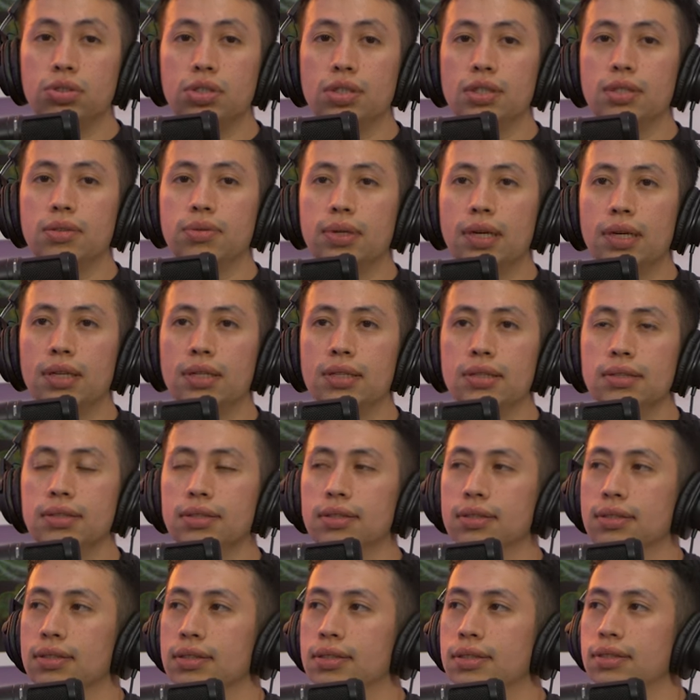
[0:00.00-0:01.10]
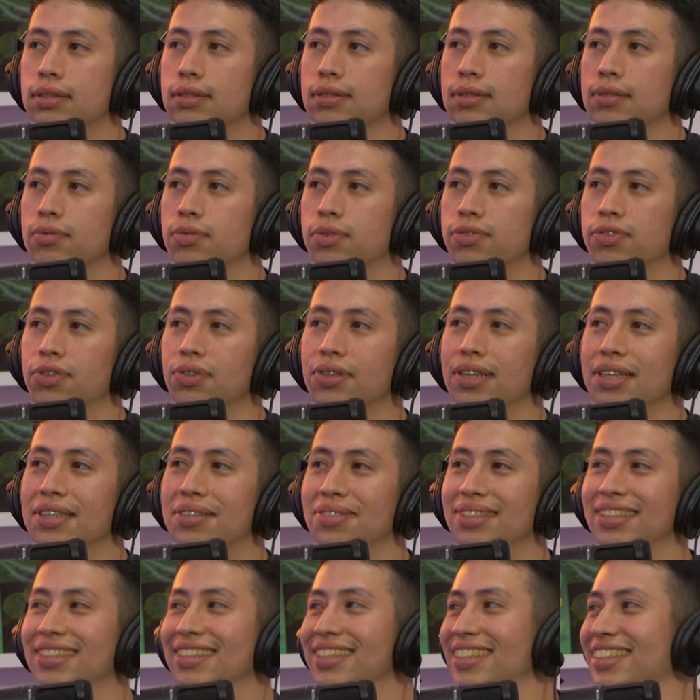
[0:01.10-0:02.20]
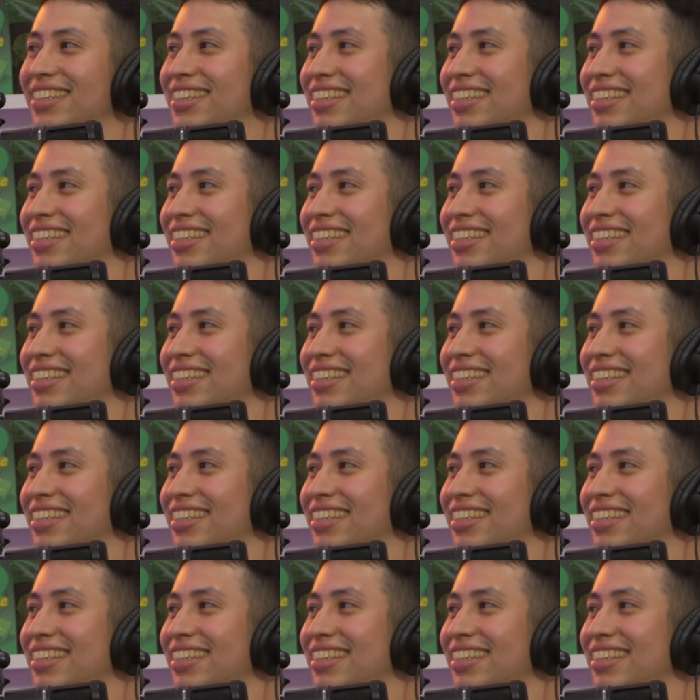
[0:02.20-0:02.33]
shit, we gotta listen. Yeah, review next week.